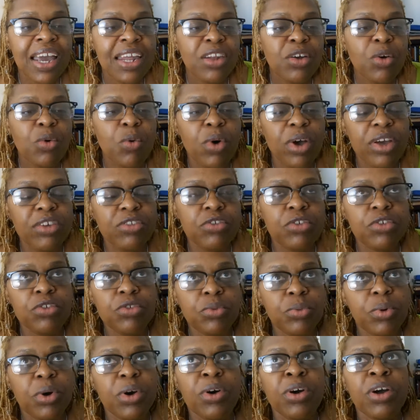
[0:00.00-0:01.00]
and the
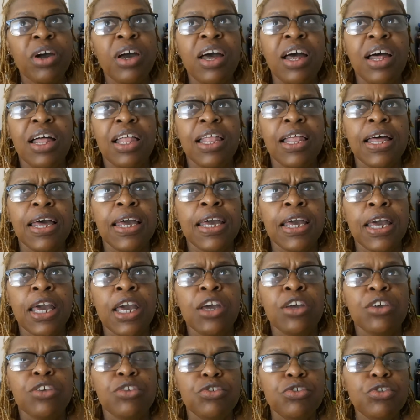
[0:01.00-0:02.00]
questions were
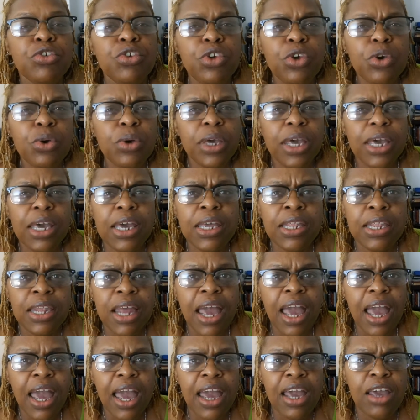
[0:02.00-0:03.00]
like, do you
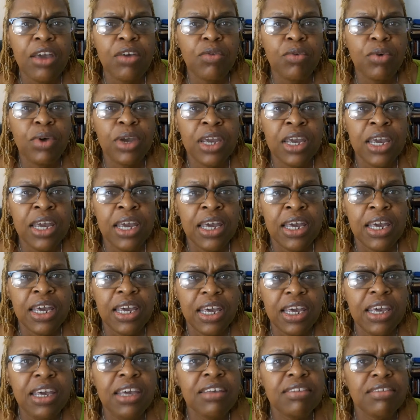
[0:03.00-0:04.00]
get angry
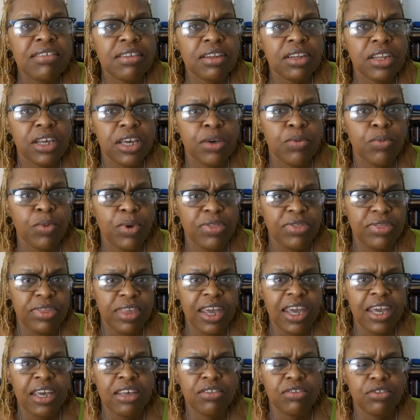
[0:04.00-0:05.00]
easily when
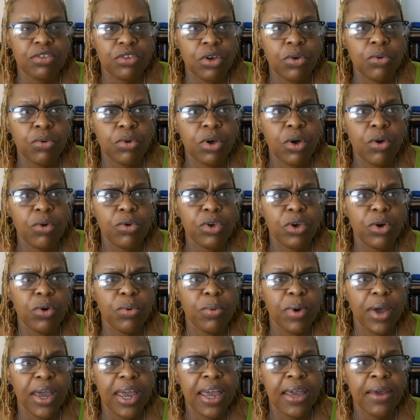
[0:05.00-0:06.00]
things don't go
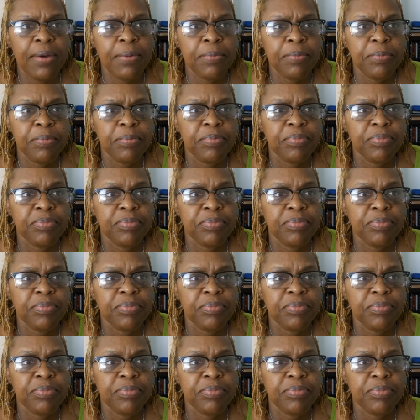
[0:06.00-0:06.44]
your way?